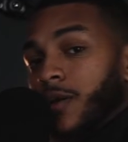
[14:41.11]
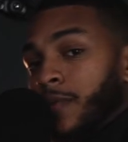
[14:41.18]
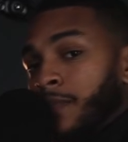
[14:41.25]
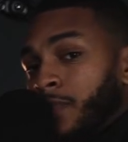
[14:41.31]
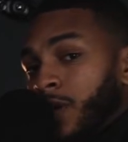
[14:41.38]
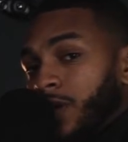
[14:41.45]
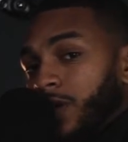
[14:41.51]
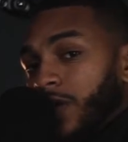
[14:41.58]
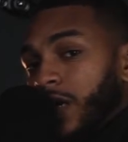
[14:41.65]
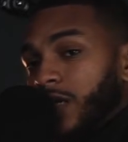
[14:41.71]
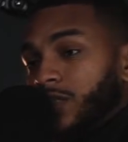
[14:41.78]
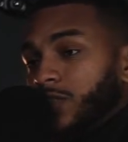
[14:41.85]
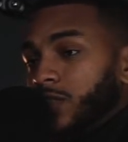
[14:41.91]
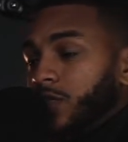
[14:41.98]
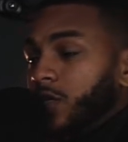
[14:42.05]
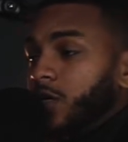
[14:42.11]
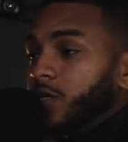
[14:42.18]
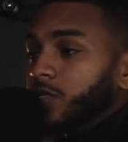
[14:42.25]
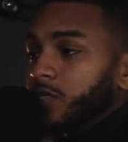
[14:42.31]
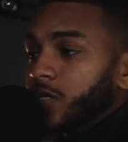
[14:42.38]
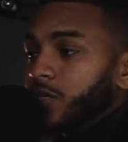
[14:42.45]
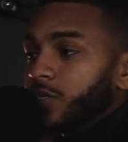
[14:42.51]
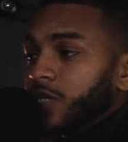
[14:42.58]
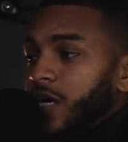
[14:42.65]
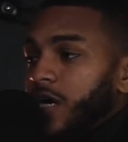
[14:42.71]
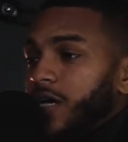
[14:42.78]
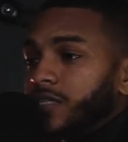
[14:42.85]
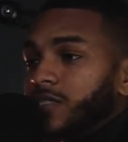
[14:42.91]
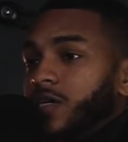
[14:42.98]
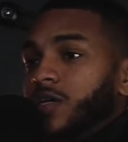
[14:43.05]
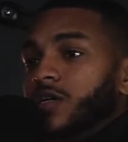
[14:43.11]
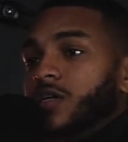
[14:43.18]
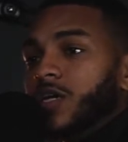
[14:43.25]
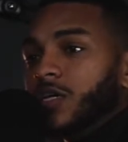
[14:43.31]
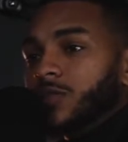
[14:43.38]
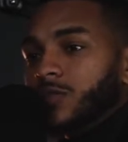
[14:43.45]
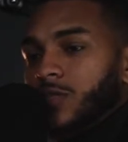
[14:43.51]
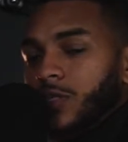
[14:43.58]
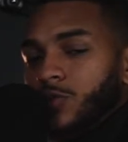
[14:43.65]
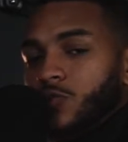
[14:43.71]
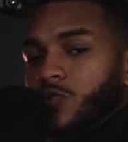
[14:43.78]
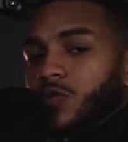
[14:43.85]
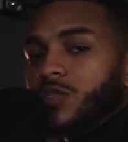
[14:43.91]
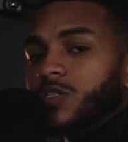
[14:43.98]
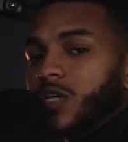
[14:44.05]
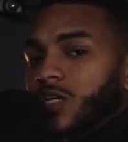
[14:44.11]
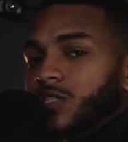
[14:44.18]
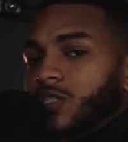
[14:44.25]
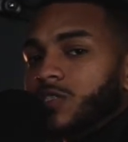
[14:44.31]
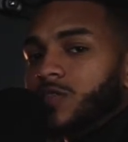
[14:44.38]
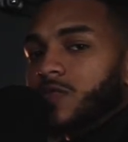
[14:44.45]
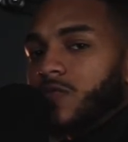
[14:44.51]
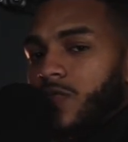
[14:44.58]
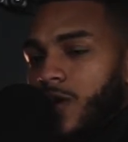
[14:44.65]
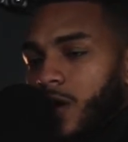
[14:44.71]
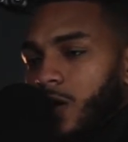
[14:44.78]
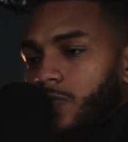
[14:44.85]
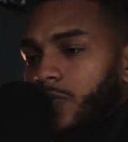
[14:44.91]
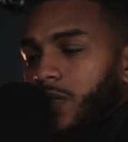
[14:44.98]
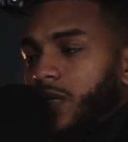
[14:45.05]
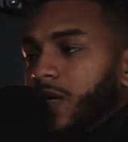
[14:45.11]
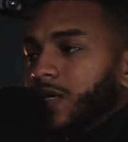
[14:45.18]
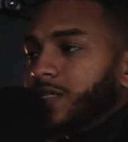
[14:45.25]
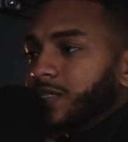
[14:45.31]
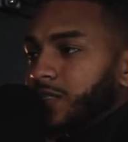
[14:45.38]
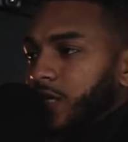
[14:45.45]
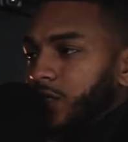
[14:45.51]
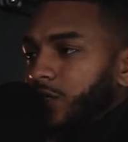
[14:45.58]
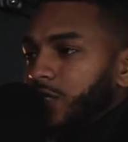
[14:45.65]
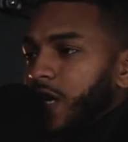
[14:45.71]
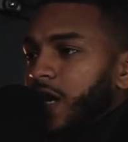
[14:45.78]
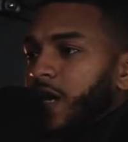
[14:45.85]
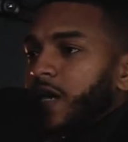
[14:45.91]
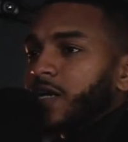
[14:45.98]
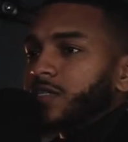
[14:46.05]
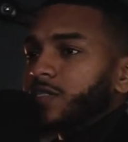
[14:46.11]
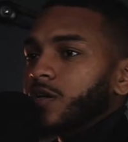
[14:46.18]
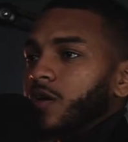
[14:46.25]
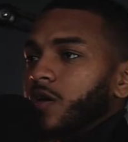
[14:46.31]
medication, such as continuous sessions of therapy, such as